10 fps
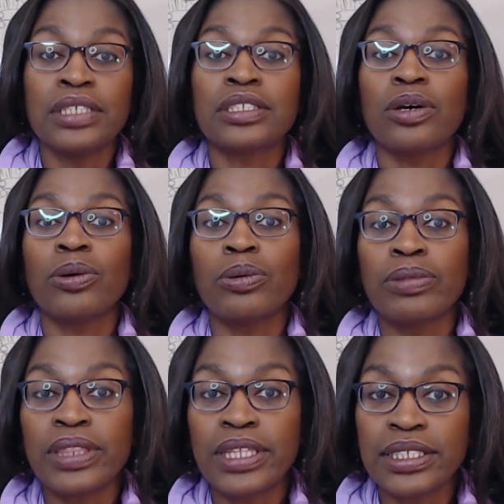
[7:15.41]

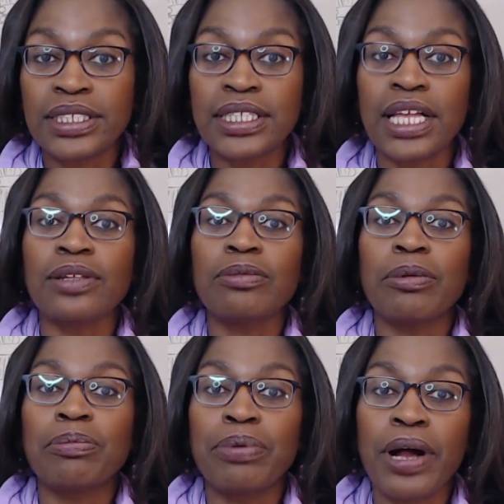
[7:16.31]
So the seller
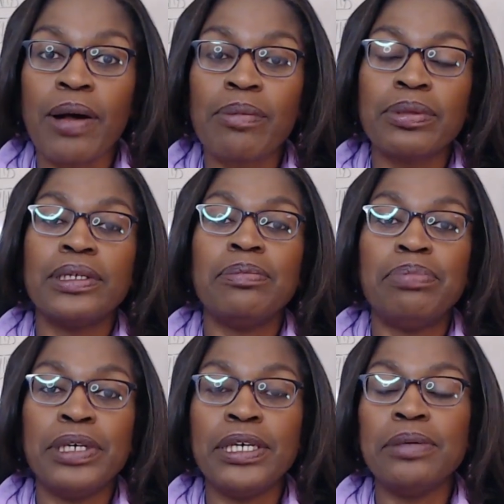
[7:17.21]
will probably
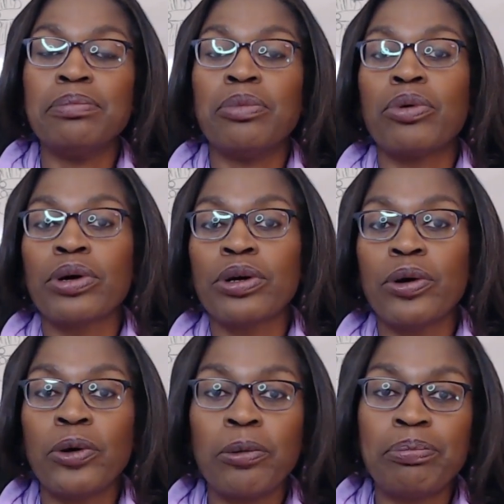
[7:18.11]
be more
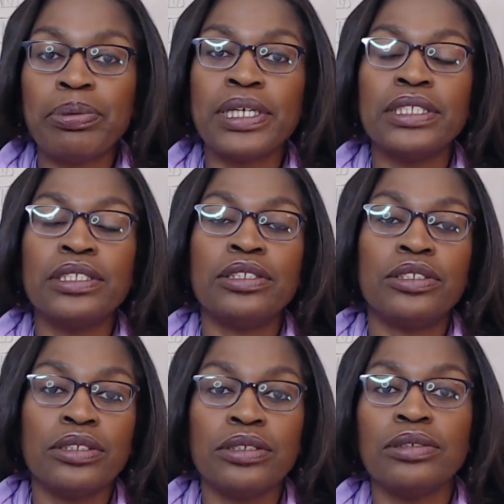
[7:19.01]
open
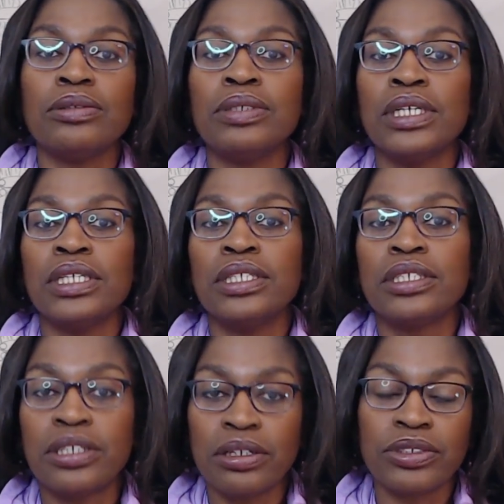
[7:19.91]
to
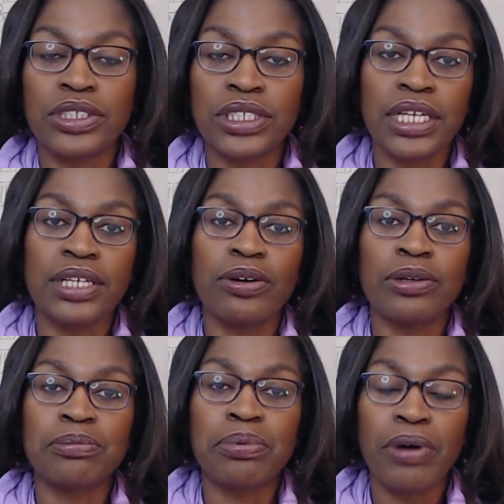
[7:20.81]
negotiating
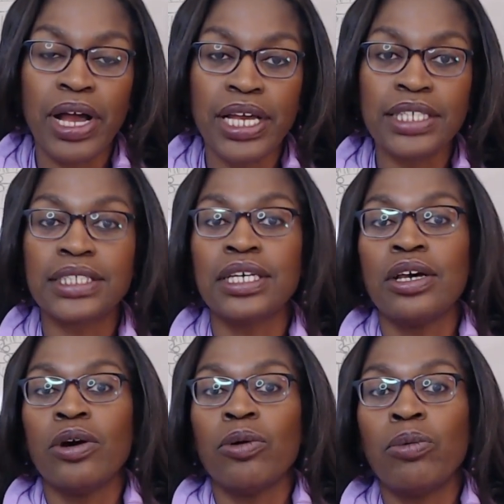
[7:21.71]
on price
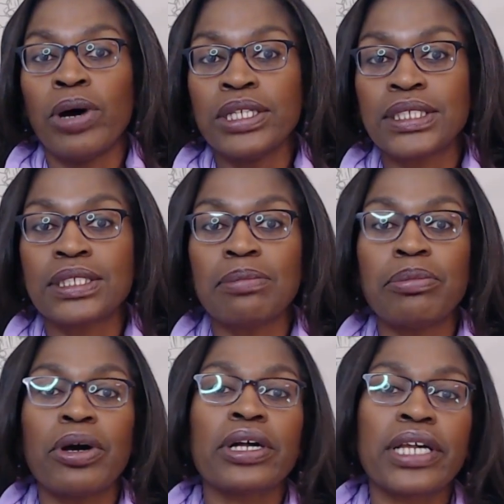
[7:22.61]
once the
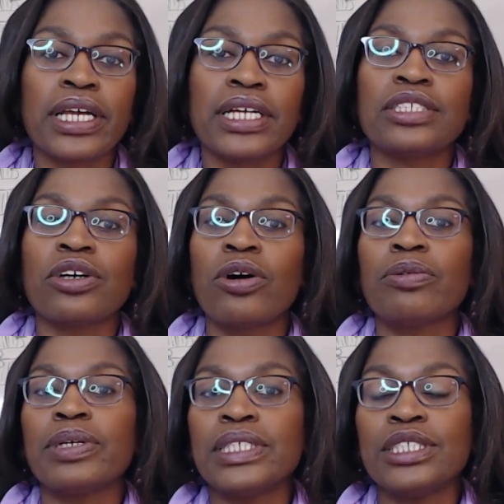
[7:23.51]
market has
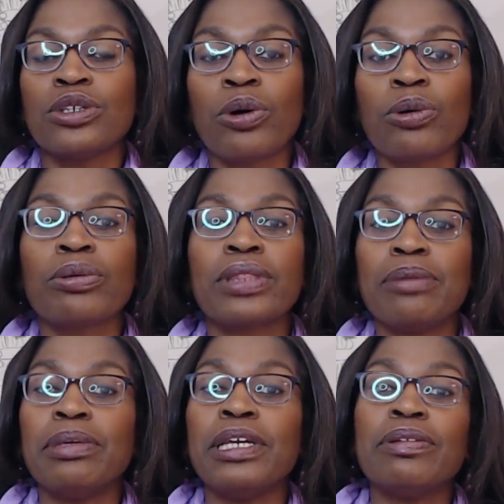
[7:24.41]
already told
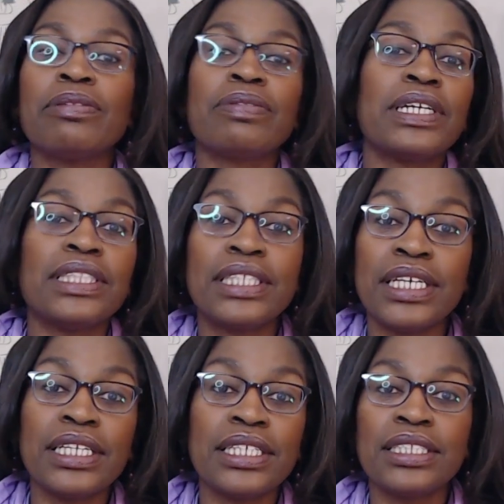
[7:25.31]
them, even if they
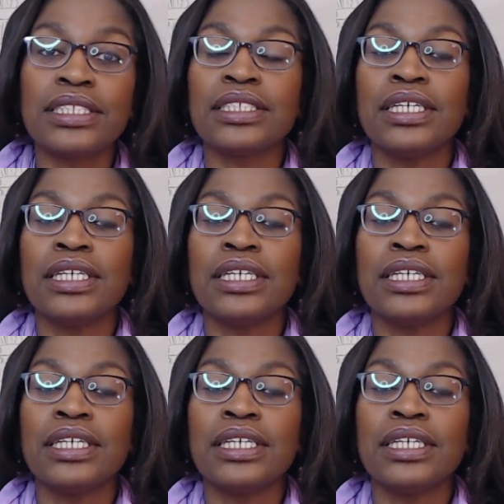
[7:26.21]
didn't